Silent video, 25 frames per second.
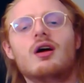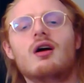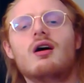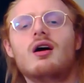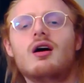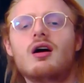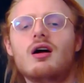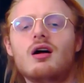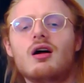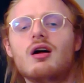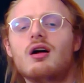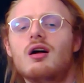
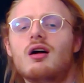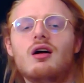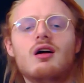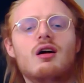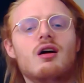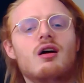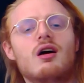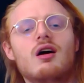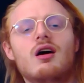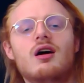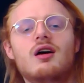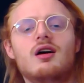
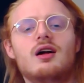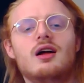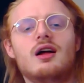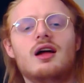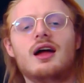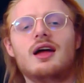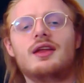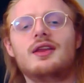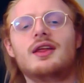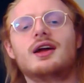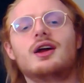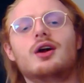
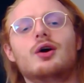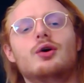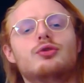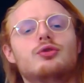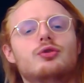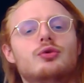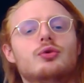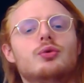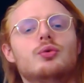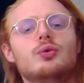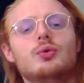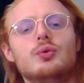and then go
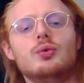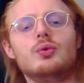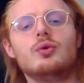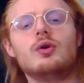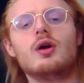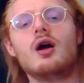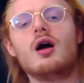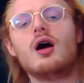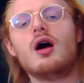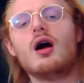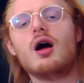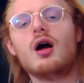to U,
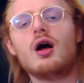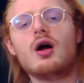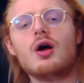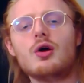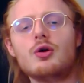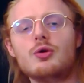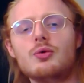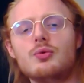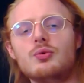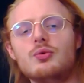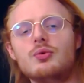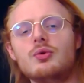
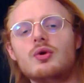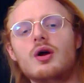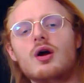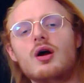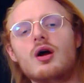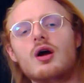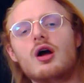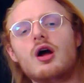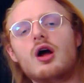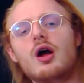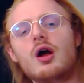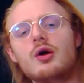O,
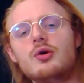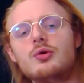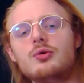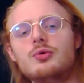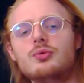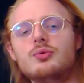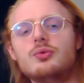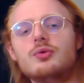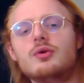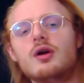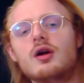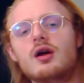
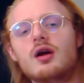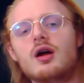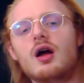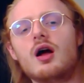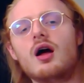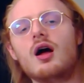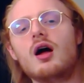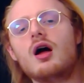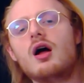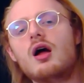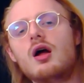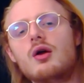O,
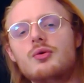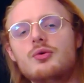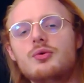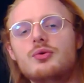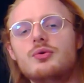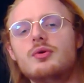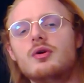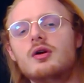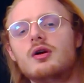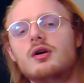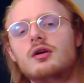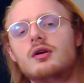O,
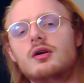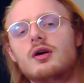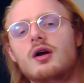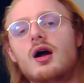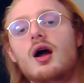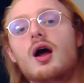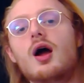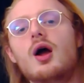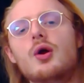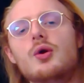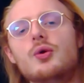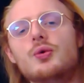
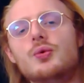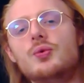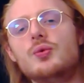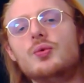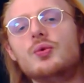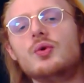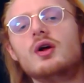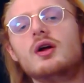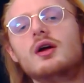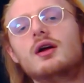O.